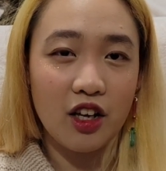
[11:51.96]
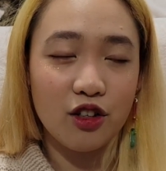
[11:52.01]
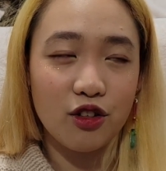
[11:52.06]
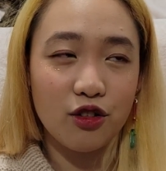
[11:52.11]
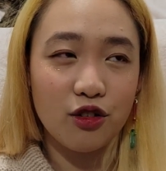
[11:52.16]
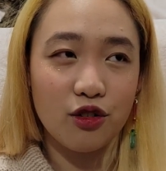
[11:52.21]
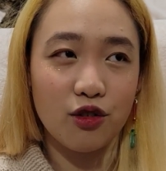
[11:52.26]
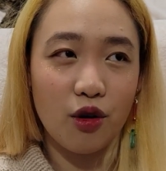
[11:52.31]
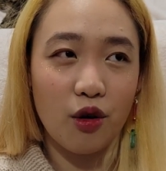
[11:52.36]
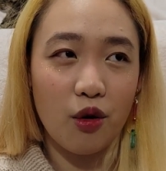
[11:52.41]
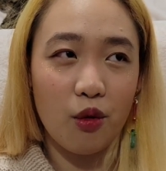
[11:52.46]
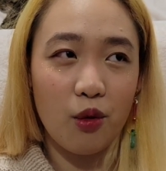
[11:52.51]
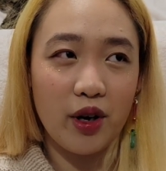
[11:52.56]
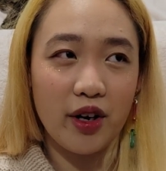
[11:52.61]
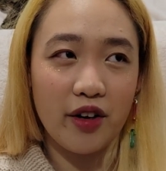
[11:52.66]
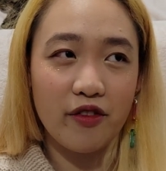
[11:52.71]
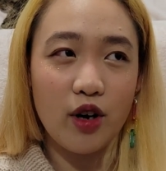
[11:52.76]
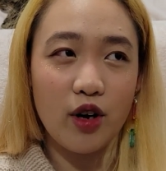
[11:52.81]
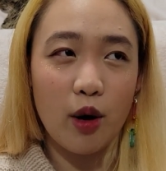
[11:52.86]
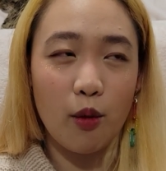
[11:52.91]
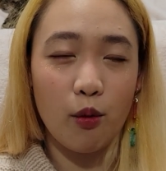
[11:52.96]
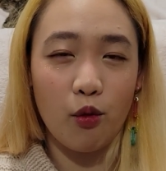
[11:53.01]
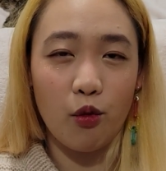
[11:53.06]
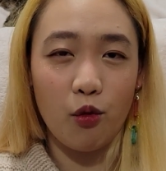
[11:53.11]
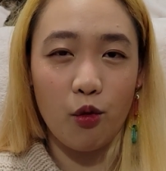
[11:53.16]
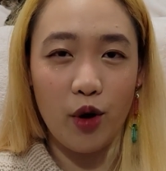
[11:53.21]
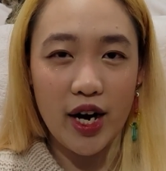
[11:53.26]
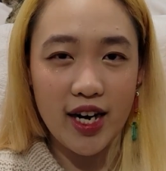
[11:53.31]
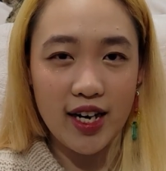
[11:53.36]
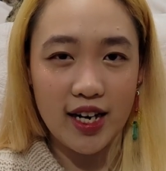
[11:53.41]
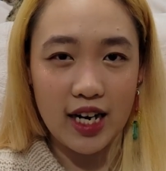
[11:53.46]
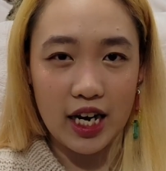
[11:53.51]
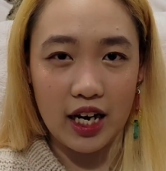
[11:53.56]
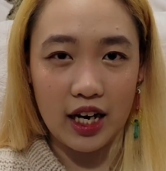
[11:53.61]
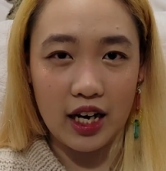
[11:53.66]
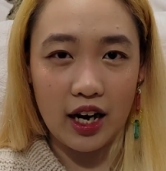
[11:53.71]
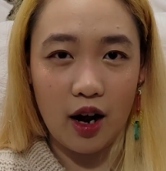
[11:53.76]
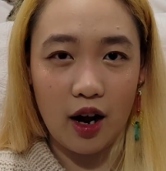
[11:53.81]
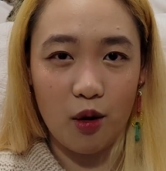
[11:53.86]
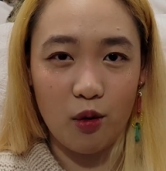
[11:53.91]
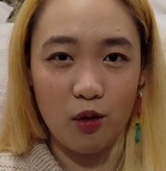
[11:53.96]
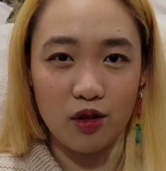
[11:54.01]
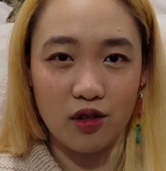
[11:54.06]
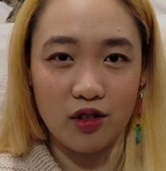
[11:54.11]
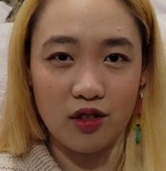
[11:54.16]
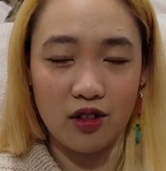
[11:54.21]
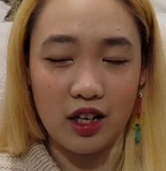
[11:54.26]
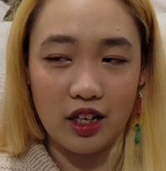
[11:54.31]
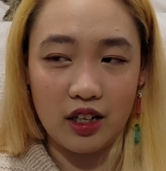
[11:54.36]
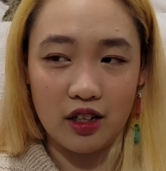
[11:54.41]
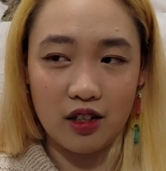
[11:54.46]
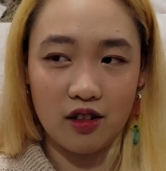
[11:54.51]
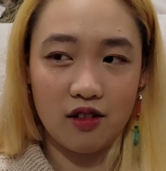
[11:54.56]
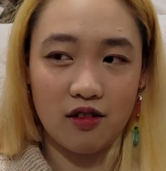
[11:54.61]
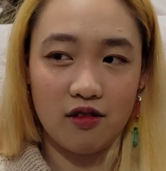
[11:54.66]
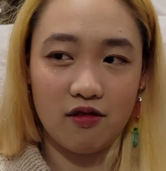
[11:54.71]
So whenever I'm waiting, I would like